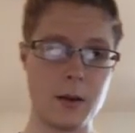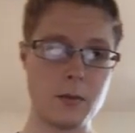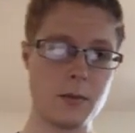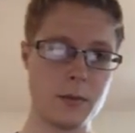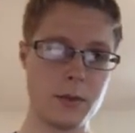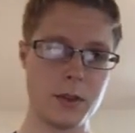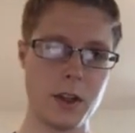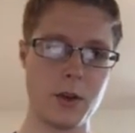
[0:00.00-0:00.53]

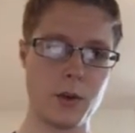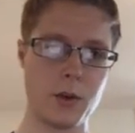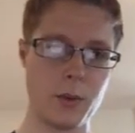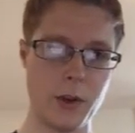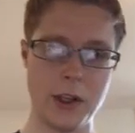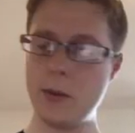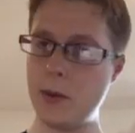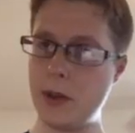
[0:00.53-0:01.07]
So
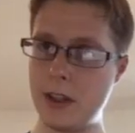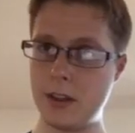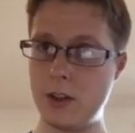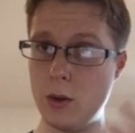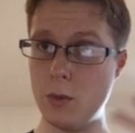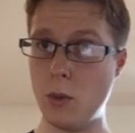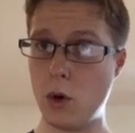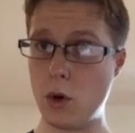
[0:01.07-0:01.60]
we can
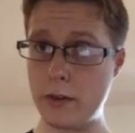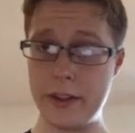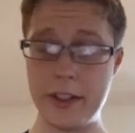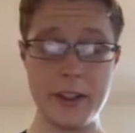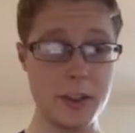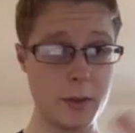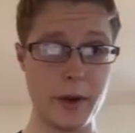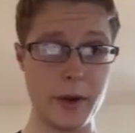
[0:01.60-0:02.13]
do more of
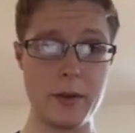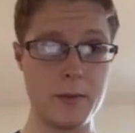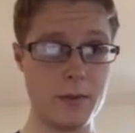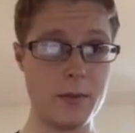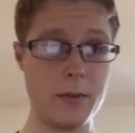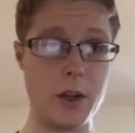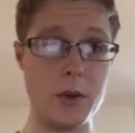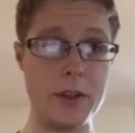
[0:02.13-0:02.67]
these, but
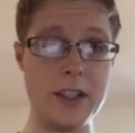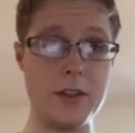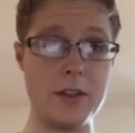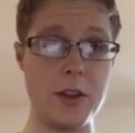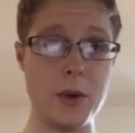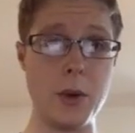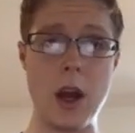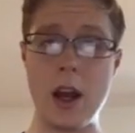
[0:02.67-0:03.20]
no need
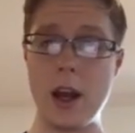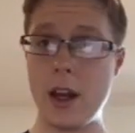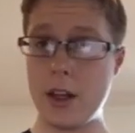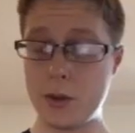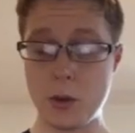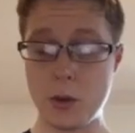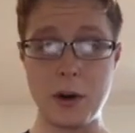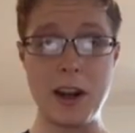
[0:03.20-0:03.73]
to.
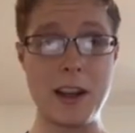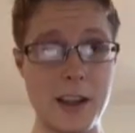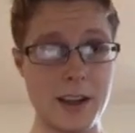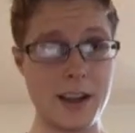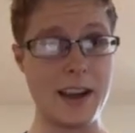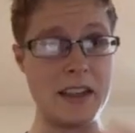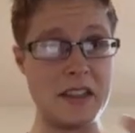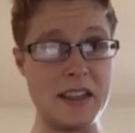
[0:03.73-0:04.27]
So we're
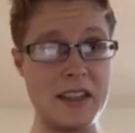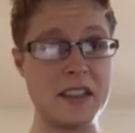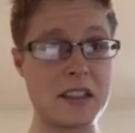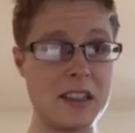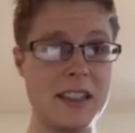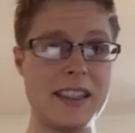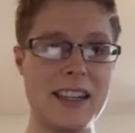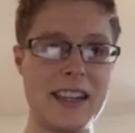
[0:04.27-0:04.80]
making a
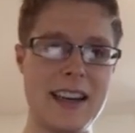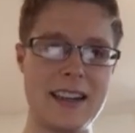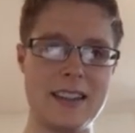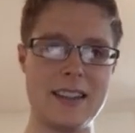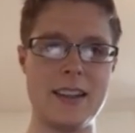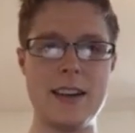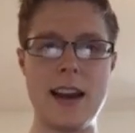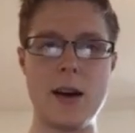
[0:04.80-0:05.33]
densely
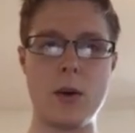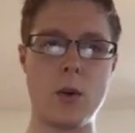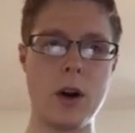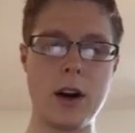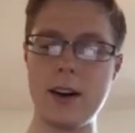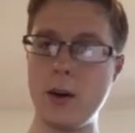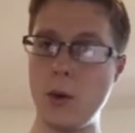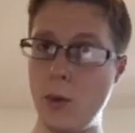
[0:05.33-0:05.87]
connected
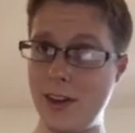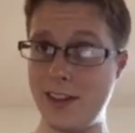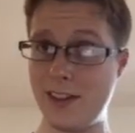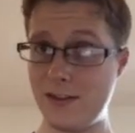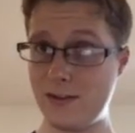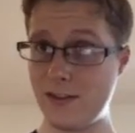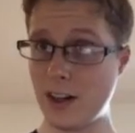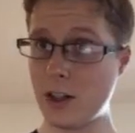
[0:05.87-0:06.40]
network with the
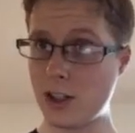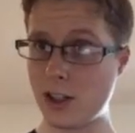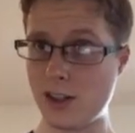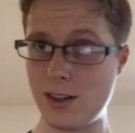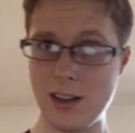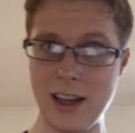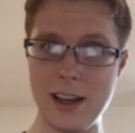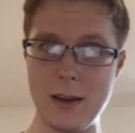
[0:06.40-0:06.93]

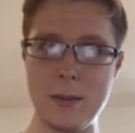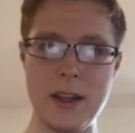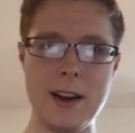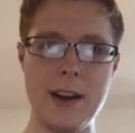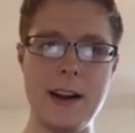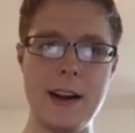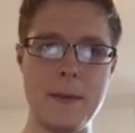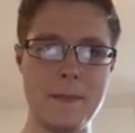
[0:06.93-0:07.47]
Functional
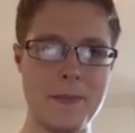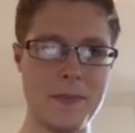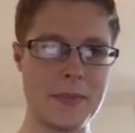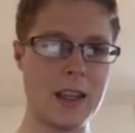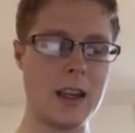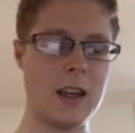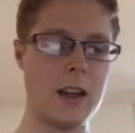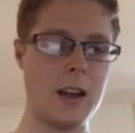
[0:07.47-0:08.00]
API.
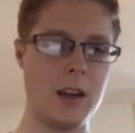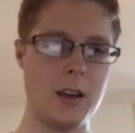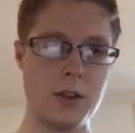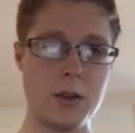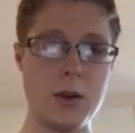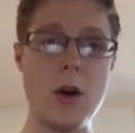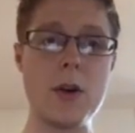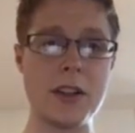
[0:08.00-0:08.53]

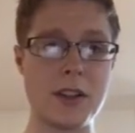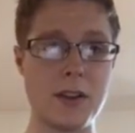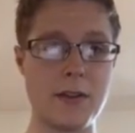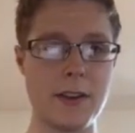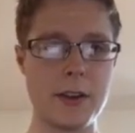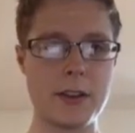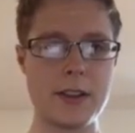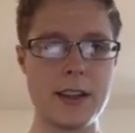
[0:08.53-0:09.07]
So notice the
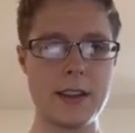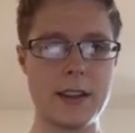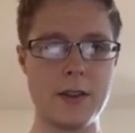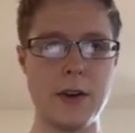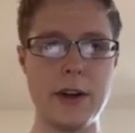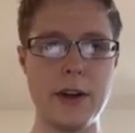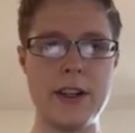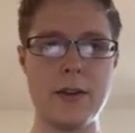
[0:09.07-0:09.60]
first thing that's
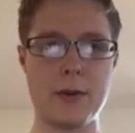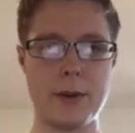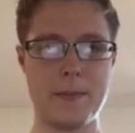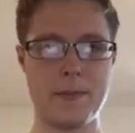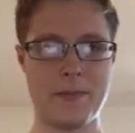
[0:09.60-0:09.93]
very different.